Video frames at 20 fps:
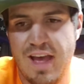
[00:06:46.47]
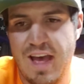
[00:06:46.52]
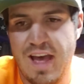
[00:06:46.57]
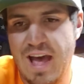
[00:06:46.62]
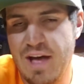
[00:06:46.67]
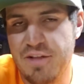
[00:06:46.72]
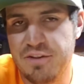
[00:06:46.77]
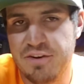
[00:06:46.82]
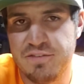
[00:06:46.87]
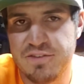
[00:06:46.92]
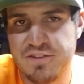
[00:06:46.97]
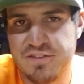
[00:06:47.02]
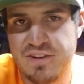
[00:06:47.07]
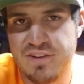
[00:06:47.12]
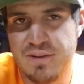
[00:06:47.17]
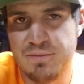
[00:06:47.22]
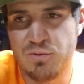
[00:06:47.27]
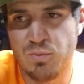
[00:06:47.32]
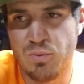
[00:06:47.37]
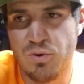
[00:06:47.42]
how the different
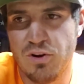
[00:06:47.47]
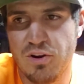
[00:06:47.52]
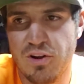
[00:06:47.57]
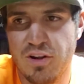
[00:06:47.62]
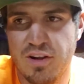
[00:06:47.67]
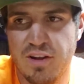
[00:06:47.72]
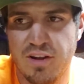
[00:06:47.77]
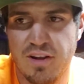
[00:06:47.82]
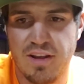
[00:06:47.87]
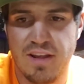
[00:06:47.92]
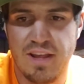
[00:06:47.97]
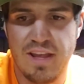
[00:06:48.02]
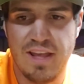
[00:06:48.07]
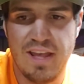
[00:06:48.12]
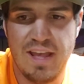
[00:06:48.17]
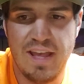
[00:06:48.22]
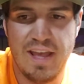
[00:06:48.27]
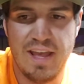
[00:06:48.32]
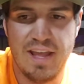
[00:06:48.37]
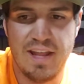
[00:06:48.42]
snips work
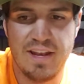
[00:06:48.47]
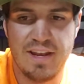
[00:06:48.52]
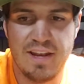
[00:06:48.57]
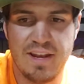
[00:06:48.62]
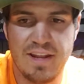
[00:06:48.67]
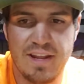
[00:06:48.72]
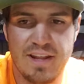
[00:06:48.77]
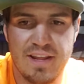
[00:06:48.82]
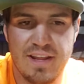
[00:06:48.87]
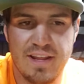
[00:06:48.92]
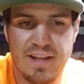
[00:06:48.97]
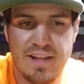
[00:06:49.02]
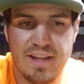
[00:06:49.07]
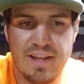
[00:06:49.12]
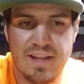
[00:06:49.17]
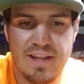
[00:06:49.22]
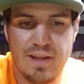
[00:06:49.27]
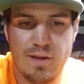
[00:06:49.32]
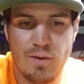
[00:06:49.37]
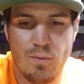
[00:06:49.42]
and
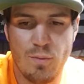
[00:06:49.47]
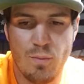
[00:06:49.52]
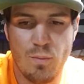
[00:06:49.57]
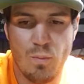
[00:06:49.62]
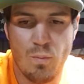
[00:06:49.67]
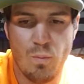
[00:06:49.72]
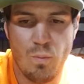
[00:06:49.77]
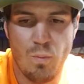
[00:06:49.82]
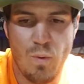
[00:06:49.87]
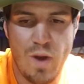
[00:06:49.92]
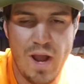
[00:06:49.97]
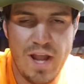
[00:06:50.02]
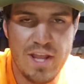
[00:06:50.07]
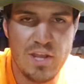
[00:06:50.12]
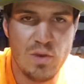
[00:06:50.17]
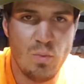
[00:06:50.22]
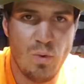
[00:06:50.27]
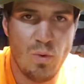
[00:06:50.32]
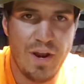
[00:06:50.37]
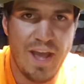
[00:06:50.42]
why
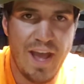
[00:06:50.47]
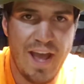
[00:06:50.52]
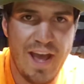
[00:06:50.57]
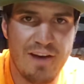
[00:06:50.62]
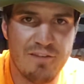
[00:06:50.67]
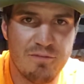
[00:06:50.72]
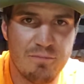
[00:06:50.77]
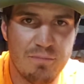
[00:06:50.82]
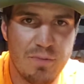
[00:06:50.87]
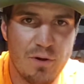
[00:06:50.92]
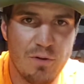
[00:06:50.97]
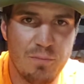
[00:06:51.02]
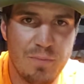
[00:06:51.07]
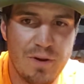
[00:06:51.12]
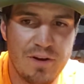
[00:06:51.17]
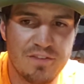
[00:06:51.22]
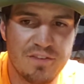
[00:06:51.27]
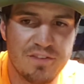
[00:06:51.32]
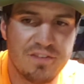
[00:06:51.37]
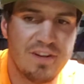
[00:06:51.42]
you want to have both
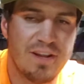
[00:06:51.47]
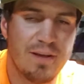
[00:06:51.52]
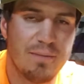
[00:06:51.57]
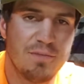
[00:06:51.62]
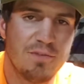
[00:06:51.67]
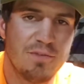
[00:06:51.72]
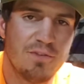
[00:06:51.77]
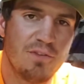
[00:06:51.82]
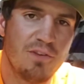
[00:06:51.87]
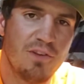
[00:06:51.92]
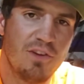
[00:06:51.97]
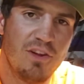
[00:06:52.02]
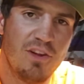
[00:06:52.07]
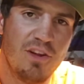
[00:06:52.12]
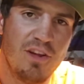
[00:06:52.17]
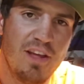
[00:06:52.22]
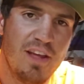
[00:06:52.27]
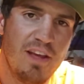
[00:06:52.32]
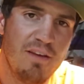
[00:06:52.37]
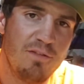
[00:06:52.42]
pairs of snips.
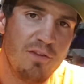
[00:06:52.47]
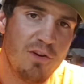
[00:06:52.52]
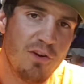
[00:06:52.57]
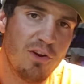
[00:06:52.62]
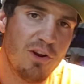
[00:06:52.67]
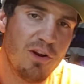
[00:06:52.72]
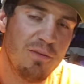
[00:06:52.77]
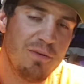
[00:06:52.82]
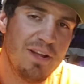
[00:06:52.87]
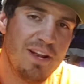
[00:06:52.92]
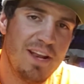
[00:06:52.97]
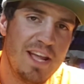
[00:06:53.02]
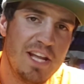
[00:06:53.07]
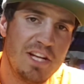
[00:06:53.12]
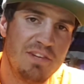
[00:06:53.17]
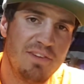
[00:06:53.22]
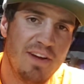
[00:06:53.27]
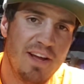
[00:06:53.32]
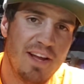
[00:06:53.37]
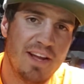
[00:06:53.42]
If you're going to be an
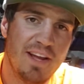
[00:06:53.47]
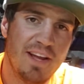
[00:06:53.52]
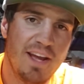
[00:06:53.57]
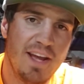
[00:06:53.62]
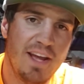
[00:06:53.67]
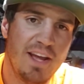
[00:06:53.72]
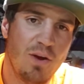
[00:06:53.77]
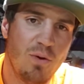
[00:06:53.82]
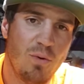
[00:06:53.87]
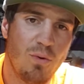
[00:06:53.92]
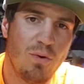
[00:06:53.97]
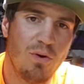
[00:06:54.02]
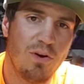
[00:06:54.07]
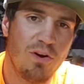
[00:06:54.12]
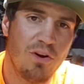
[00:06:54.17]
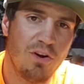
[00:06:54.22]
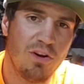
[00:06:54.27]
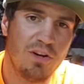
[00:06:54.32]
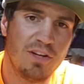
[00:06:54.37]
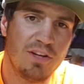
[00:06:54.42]
HVAC guy
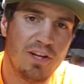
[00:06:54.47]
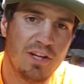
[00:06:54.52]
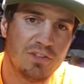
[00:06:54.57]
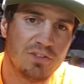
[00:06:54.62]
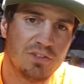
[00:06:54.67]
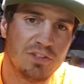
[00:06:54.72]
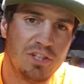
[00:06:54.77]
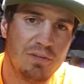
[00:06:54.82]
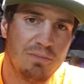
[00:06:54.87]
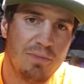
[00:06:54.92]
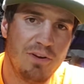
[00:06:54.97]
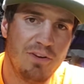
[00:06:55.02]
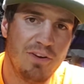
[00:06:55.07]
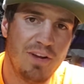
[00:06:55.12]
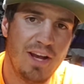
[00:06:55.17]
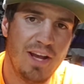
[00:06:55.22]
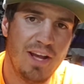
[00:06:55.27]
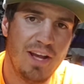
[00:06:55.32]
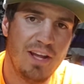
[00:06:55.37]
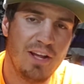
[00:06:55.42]
or an architectural sheet metal
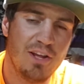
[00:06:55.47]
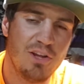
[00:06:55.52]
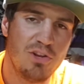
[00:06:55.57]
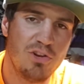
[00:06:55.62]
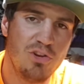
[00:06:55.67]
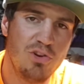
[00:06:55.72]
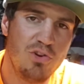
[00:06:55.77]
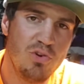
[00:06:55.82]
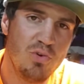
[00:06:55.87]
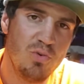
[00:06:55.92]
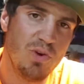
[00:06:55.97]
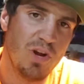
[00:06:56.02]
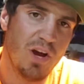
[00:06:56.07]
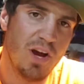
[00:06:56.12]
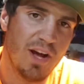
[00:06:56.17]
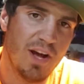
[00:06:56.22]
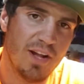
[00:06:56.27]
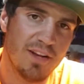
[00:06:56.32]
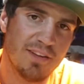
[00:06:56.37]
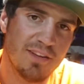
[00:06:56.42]
guy, do
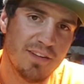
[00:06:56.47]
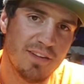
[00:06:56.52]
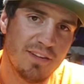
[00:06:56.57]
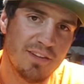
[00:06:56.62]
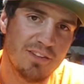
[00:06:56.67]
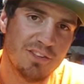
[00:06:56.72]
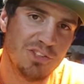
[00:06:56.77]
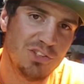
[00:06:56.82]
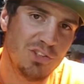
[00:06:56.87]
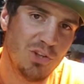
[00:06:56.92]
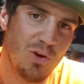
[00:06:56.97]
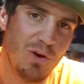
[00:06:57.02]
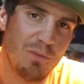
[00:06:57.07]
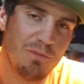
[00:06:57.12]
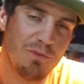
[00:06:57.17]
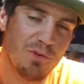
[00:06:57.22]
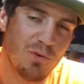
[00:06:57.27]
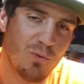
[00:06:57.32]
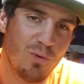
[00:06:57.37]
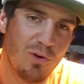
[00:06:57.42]
not show
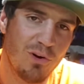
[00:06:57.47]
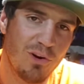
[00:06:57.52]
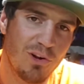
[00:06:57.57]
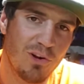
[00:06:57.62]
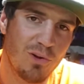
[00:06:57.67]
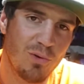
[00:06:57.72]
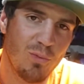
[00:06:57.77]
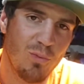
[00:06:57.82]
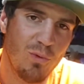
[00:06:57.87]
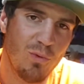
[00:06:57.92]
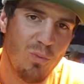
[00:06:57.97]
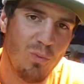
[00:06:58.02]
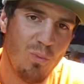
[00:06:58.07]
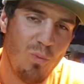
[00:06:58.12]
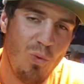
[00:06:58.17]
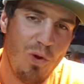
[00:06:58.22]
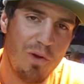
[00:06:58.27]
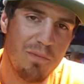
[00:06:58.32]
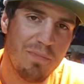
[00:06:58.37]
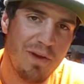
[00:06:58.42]
up to work with
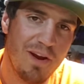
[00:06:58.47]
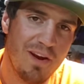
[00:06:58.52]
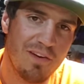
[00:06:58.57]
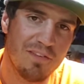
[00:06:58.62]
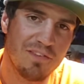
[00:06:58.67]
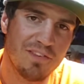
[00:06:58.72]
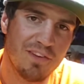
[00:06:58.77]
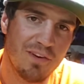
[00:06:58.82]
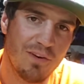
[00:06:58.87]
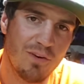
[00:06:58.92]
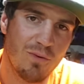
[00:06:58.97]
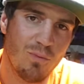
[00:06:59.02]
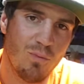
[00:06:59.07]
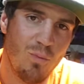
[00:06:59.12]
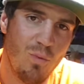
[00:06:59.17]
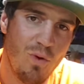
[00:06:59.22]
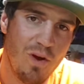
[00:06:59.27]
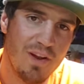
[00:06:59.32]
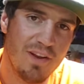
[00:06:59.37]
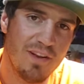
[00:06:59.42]
one pair
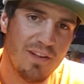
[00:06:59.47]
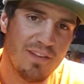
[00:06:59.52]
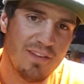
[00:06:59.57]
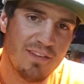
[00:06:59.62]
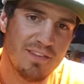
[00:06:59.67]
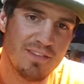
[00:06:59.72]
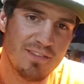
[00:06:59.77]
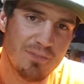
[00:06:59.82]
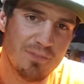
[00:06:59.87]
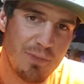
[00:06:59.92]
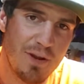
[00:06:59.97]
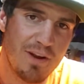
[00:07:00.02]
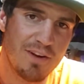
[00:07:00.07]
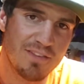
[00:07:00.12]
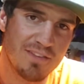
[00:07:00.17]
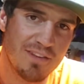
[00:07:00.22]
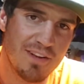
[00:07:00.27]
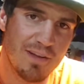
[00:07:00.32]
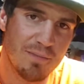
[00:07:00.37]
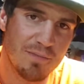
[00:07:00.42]

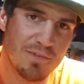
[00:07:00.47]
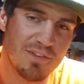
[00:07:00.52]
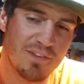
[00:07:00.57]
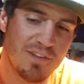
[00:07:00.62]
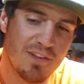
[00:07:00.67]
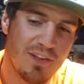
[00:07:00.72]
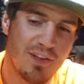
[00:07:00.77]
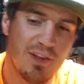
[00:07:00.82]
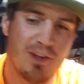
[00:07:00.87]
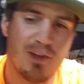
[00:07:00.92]
of snips.